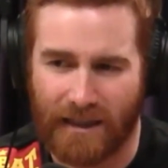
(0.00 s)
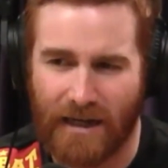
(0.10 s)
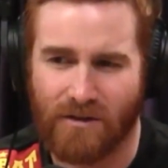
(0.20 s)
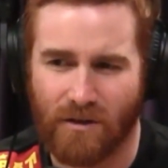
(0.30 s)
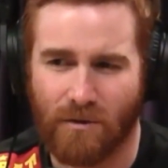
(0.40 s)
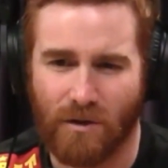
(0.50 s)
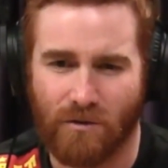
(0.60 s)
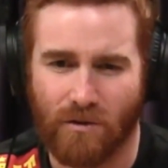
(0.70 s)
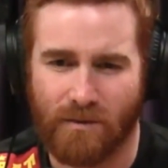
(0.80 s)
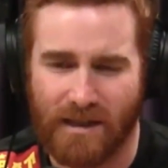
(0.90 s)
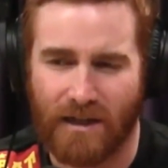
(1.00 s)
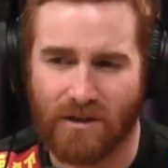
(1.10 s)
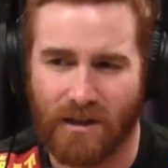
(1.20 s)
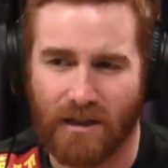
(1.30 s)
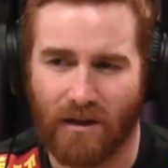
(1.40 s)
Like I used to do a YouTube
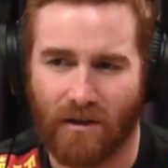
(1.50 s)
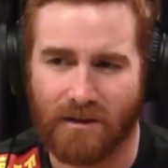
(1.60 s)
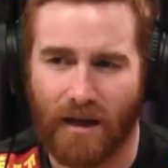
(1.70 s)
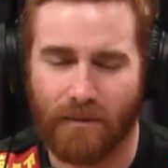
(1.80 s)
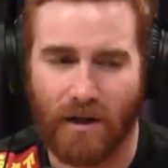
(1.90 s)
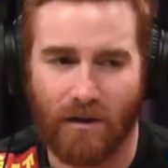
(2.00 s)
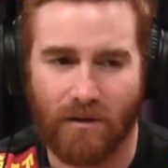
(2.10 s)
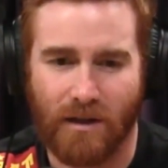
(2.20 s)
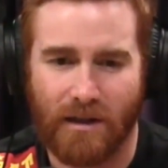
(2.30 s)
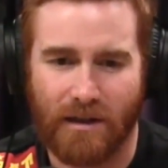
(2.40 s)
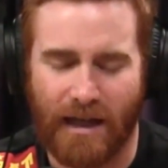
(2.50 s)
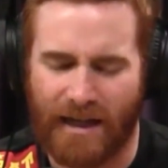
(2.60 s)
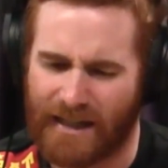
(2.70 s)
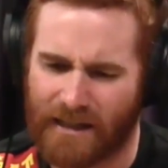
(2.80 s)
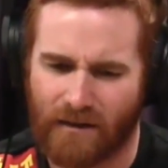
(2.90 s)
sketch thing a long time ago,
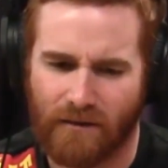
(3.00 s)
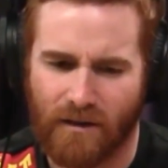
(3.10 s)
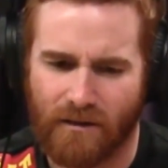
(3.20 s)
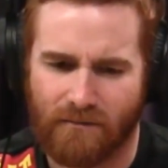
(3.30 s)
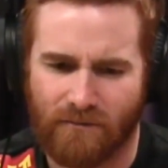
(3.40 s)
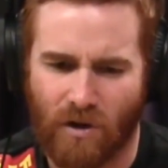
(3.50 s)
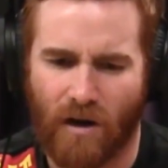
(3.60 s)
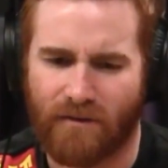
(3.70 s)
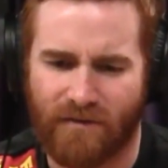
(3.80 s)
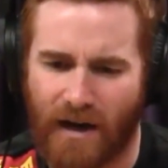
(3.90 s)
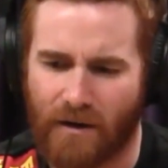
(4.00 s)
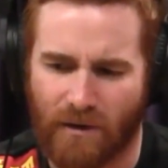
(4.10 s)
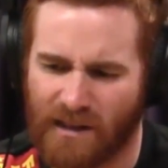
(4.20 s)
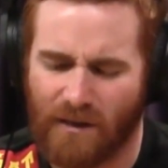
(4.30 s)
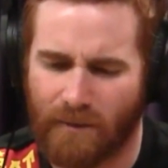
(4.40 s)
and it, like caught fire
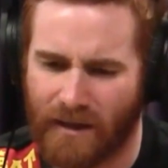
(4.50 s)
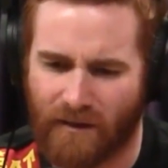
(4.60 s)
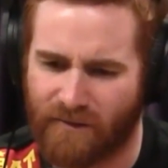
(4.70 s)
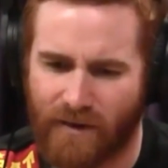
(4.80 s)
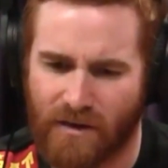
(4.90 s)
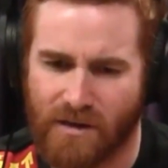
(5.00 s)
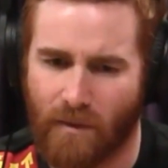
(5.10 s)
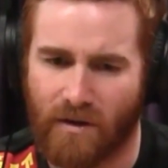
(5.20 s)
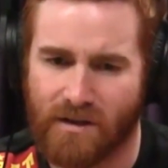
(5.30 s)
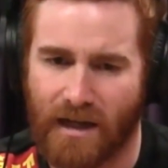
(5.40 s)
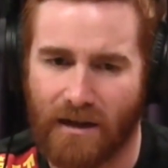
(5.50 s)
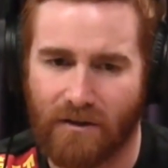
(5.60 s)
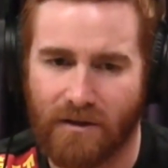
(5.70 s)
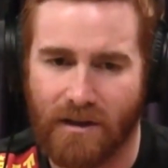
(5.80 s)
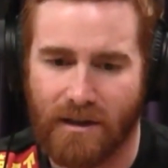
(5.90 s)
a little bit on a very small
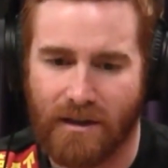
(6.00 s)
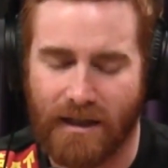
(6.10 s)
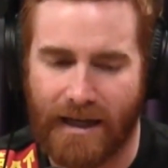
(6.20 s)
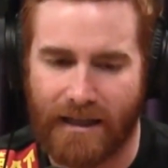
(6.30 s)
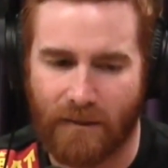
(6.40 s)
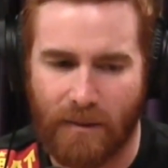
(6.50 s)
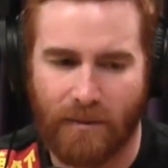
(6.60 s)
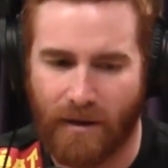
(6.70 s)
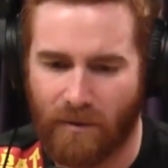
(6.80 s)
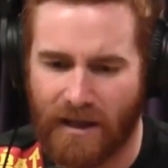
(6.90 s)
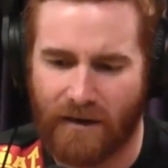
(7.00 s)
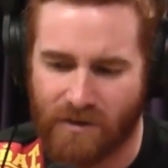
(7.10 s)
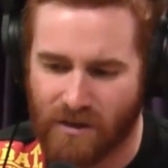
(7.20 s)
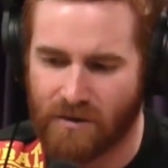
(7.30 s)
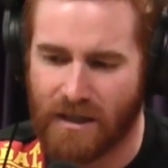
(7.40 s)
scale and the people that we kind of
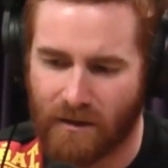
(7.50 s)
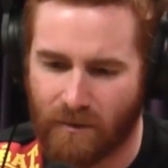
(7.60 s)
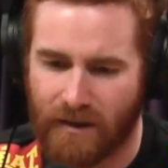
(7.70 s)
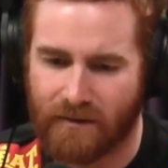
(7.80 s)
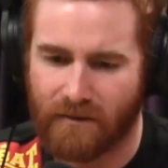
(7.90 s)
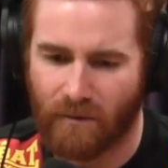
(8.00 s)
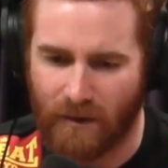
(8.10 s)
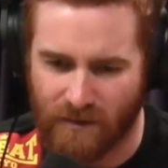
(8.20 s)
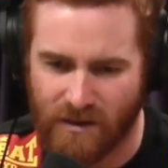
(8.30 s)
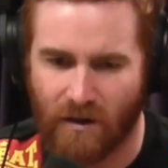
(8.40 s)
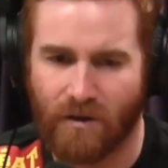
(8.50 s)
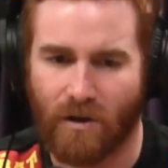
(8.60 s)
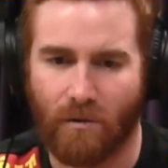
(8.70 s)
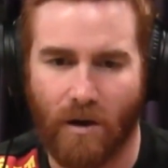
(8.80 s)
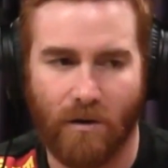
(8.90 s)
associated with when it was starting
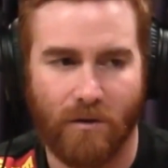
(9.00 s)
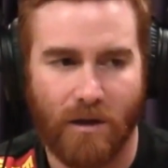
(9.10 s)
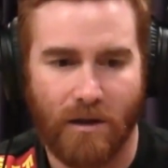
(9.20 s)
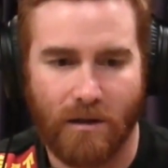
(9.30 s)
to grow,